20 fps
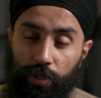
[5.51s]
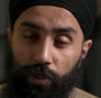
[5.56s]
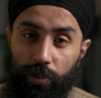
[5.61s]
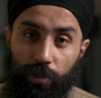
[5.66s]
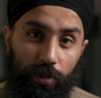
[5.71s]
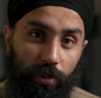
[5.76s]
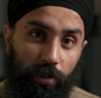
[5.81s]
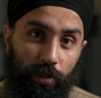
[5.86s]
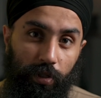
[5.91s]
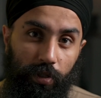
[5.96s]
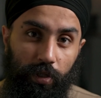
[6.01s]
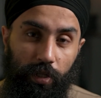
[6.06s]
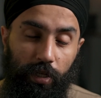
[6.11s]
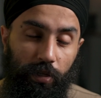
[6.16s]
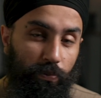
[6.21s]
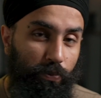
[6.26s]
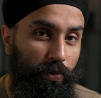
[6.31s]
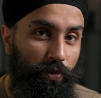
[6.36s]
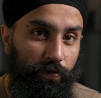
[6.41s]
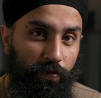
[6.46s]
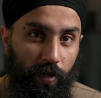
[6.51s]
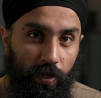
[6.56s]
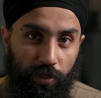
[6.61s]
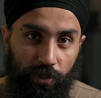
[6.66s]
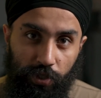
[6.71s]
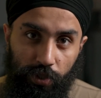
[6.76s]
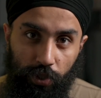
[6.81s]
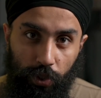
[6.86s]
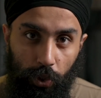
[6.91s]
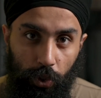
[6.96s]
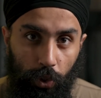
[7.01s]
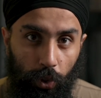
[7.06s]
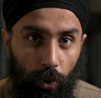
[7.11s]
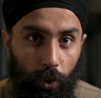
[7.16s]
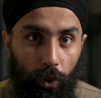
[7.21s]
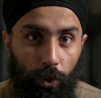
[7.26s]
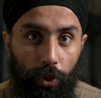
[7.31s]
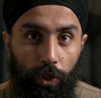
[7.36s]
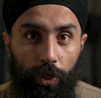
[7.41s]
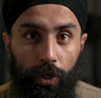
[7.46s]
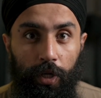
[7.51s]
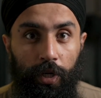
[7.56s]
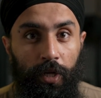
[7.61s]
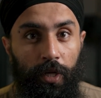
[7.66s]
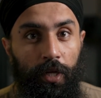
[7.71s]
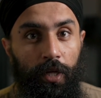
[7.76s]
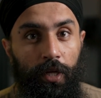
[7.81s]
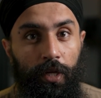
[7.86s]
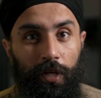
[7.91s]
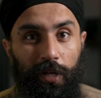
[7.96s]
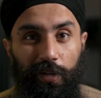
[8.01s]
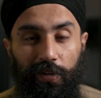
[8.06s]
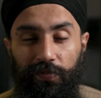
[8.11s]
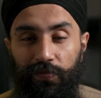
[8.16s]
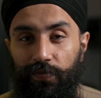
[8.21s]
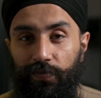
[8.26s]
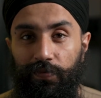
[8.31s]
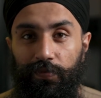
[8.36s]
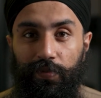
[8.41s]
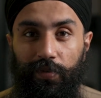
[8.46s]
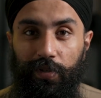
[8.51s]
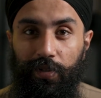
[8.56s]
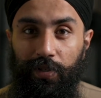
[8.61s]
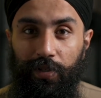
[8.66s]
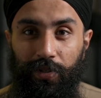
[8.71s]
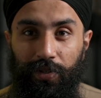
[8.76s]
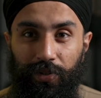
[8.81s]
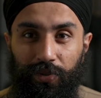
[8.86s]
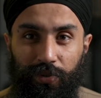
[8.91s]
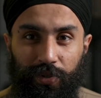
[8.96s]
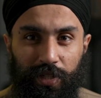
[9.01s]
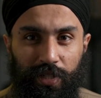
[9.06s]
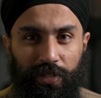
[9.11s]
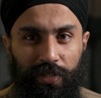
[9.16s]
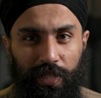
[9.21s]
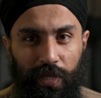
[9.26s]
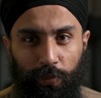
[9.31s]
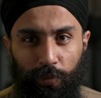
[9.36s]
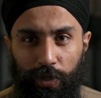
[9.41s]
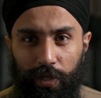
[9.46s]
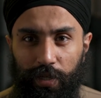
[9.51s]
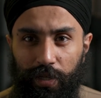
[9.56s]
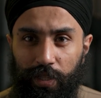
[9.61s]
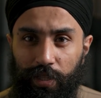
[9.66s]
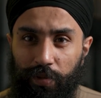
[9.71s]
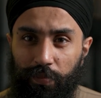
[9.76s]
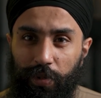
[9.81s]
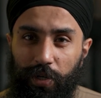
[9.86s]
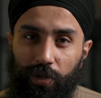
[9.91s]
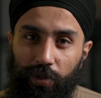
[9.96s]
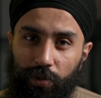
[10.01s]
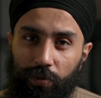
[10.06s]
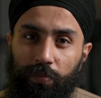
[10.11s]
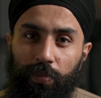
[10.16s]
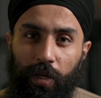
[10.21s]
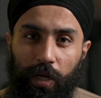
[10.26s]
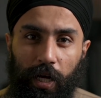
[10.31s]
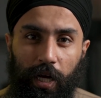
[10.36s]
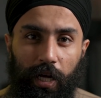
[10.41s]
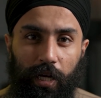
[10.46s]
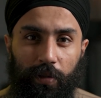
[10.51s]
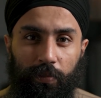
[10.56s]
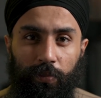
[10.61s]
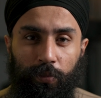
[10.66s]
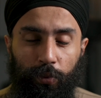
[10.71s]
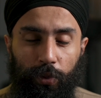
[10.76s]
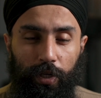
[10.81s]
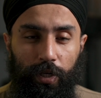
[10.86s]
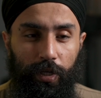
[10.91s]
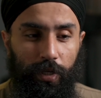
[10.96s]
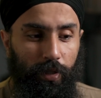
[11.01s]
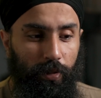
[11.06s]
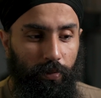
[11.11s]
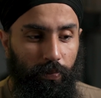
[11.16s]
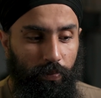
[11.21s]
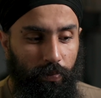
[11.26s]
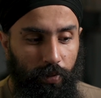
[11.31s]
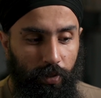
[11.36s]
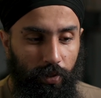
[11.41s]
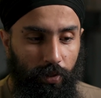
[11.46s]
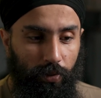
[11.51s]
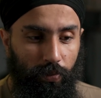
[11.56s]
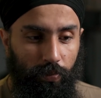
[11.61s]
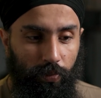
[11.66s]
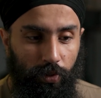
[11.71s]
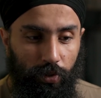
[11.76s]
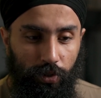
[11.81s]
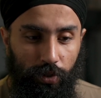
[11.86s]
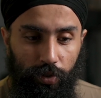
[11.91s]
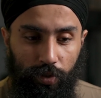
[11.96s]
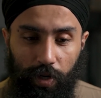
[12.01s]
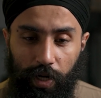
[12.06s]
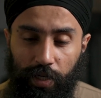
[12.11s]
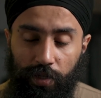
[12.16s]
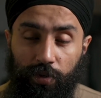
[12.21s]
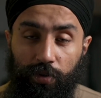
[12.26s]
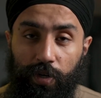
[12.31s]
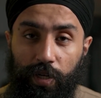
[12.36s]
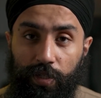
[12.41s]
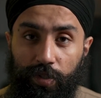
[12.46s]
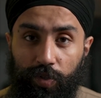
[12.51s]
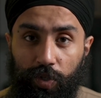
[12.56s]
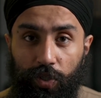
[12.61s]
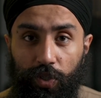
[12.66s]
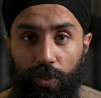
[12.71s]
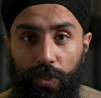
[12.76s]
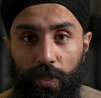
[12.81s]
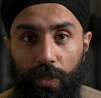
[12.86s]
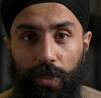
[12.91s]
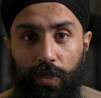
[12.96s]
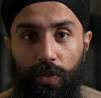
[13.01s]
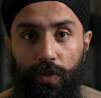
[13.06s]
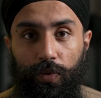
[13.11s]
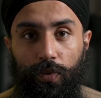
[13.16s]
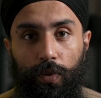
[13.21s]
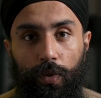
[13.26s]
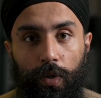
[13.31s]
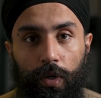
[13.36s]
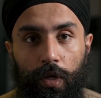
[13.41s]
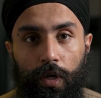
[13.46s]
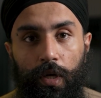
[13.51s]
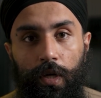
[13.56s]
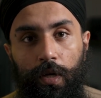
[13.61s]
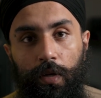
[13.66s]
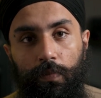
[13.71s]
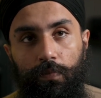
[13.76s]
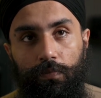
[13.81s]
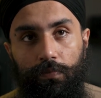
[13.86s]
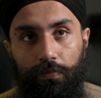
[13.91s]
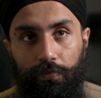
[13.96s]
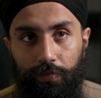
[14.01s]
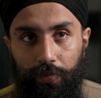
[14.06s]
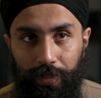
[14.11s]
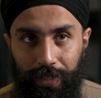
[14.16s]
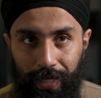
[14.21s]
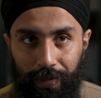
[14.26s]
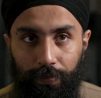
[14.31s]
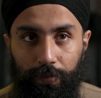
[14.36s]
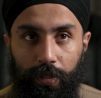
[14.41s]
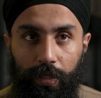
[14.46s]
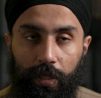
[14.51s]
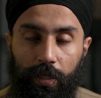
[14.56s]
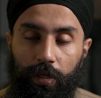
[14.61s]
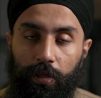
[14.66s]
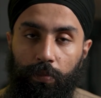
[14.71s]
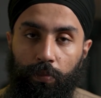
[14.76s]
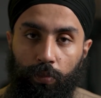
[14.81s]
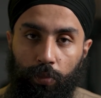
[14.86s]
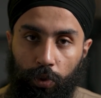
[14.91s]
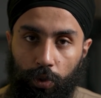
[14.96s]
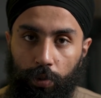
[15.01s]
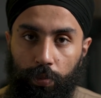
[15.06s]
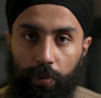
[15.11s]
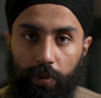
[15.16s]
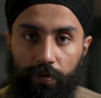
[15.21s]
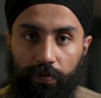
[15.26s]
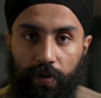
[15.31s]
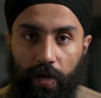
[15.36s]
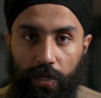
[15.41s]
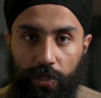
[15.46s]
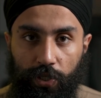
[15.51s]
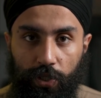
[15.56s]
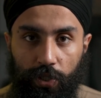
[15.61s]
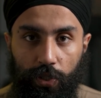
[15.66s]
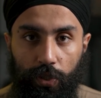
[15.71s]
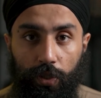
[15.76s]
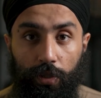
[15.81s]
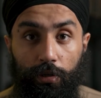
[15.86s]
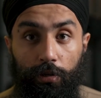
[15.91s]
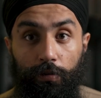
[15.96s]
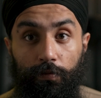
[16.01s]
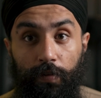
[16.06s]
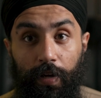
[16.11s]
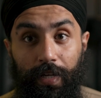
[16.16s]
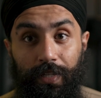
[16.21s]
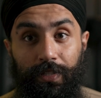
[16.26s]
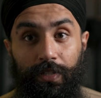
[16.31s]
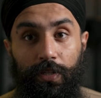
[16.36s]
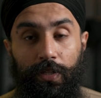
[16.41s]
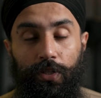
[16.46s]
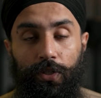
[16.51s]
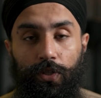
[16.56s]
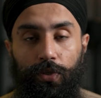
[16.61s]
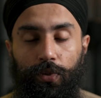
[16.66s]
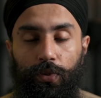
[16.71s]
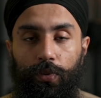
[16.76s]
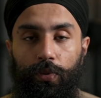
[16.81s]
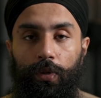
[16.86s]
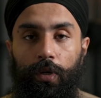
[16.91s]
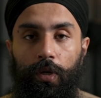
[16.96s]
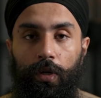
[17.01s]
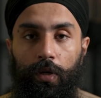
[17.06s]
you're in professional or if you're doing somewhat in the middle, where you're trying to transition into something more professional, invest into